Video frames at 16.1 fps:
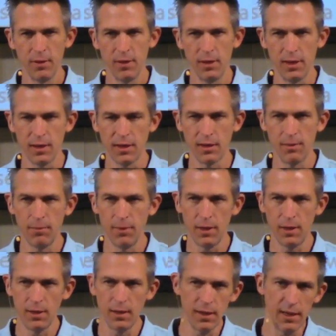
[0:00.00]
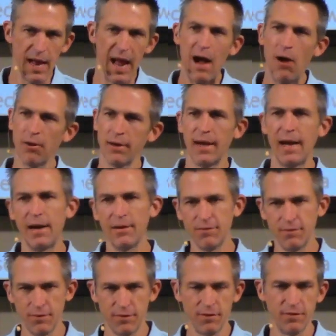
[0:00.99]
It can mean an outcast
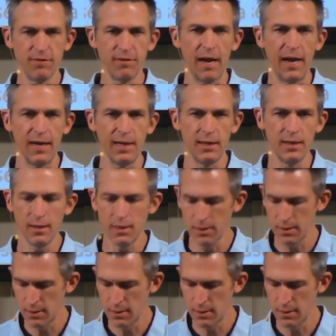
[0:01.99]
of society.